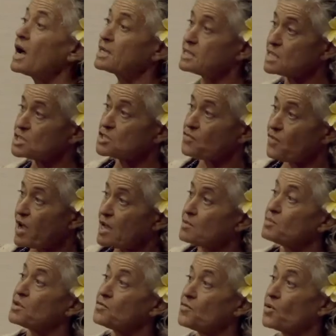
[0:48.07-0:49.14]
I
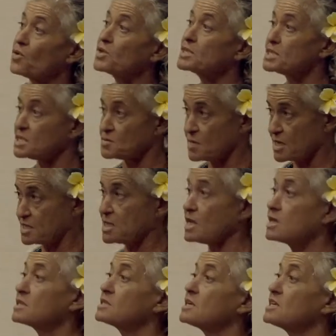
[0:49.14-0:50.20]
testified before, this is my
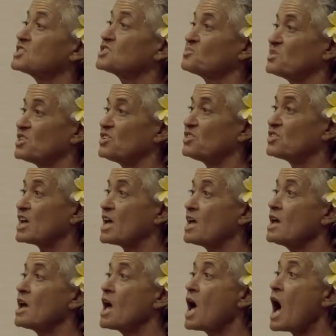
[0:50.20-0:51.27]
second testimony
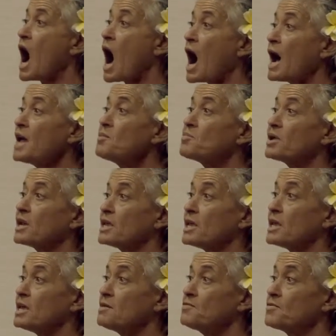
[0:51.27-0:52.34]
today. I
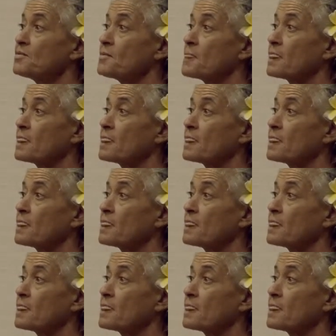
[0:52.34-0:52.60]
believe